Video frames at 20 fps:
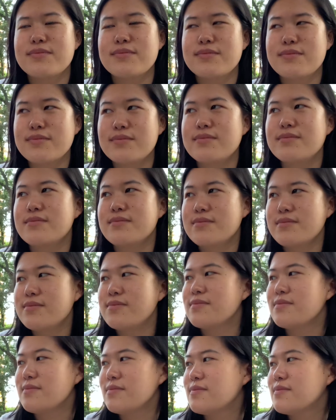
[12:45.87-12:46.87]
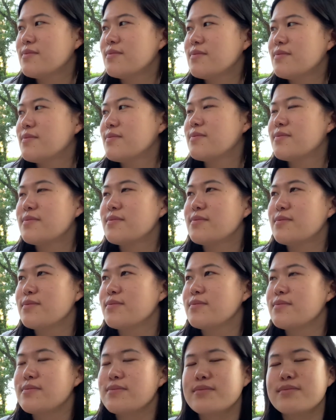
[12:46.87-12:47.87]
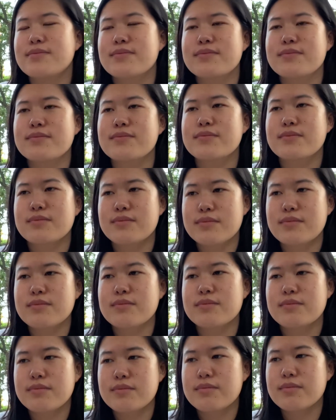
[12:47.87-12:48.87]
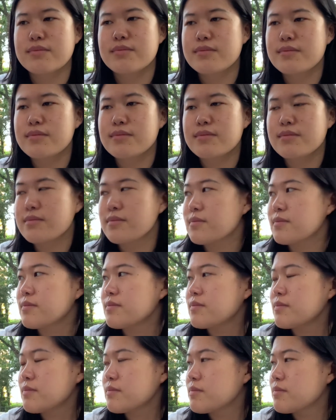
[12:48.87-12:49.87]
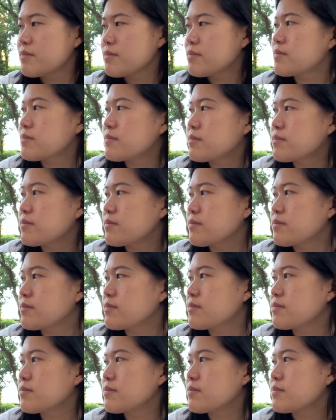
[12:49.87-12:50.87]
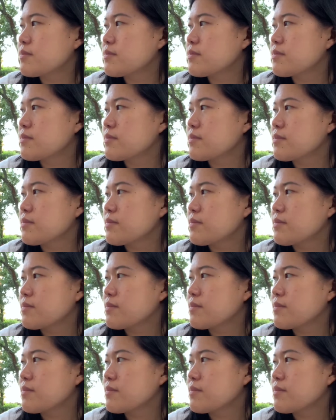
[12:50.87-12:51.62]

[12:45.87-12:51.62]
No words are spoken by the person on screen.